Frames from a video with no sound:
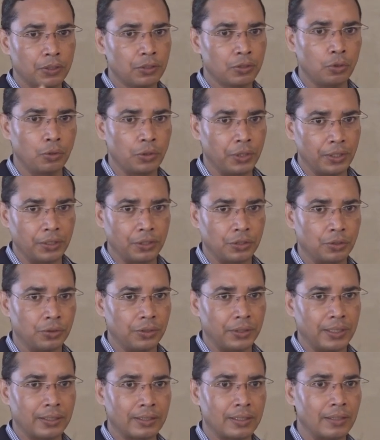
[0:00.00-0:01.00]
is coated, so
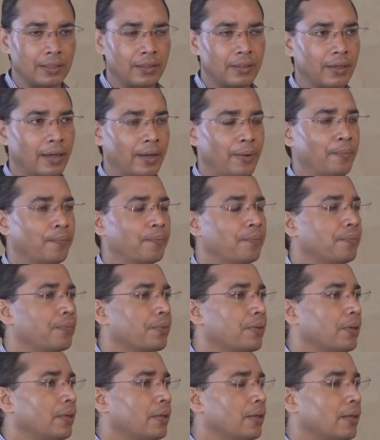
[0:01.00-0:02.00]
it takes a little time.
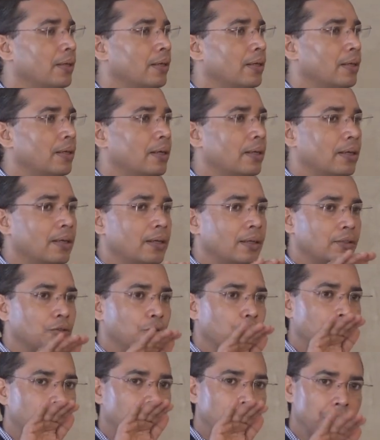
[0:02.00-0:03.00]

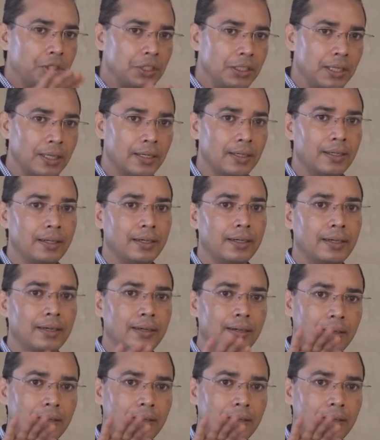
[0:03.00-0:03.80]
So 300